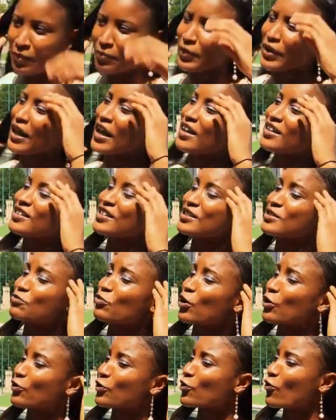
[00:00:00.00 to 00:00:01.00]
Because it's
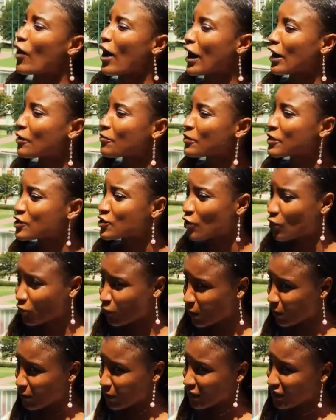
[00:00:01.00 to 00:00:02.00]
more requirements on
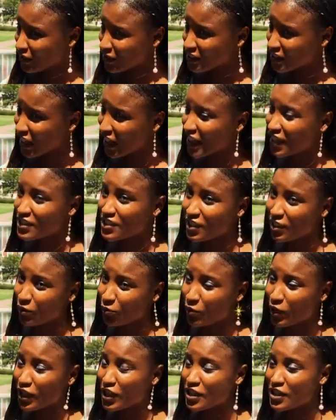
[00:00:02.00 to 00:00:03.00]
women these days than it
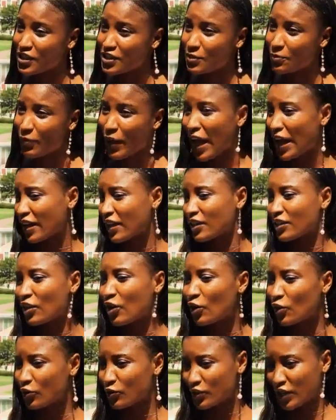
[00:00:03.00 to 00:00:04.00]
was back in the
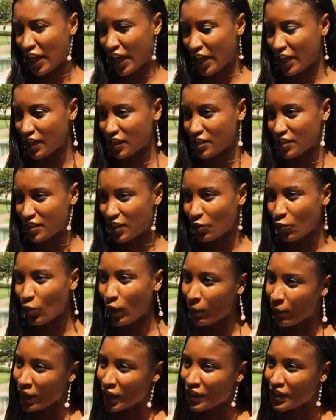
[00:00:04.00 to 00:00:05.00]
old days. The
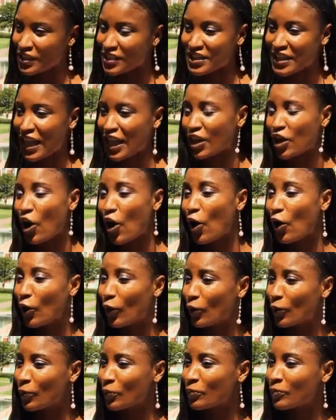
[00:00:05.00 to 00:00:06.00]
women could stay at
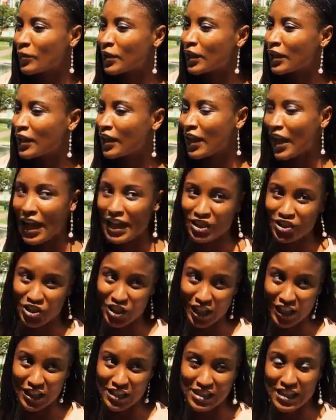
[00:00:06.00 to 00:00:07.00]
home and
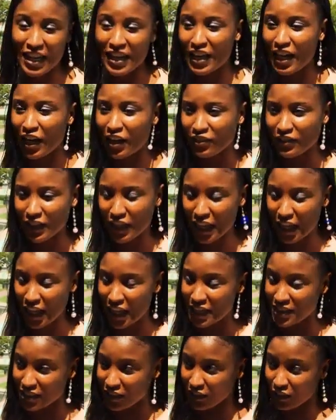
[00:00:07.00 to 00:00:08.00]
just take care of the
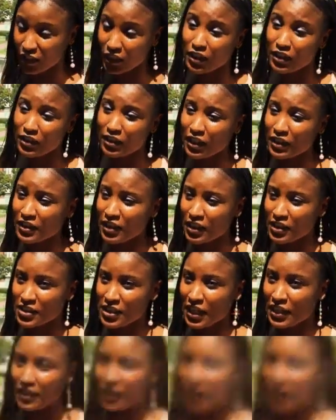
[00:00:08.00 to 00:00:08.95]
kids and cook and things like